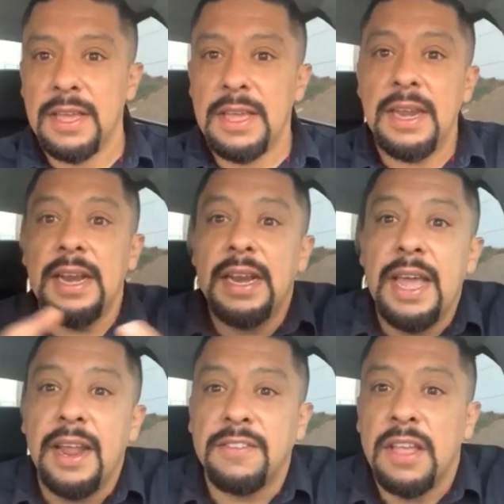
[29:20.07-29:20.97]
He didn't
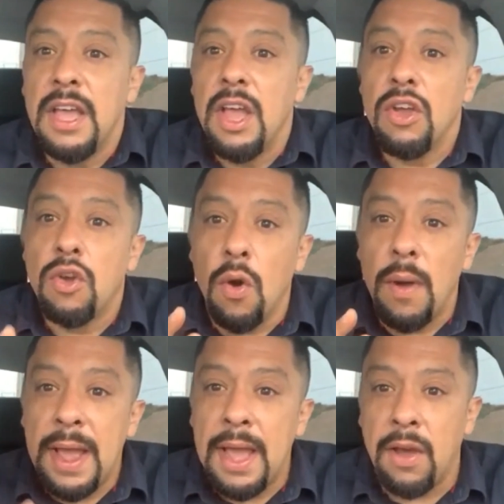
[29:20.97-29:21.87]
let us go
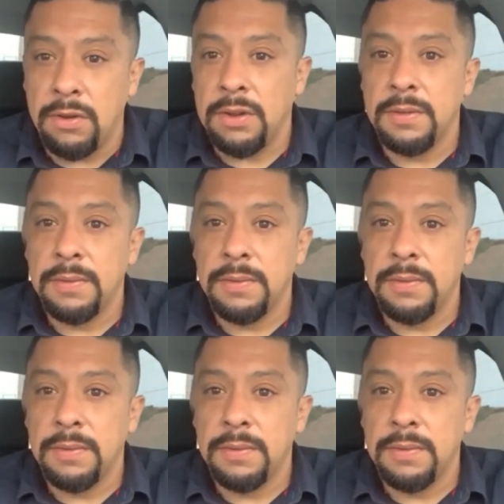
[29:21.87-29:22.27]
out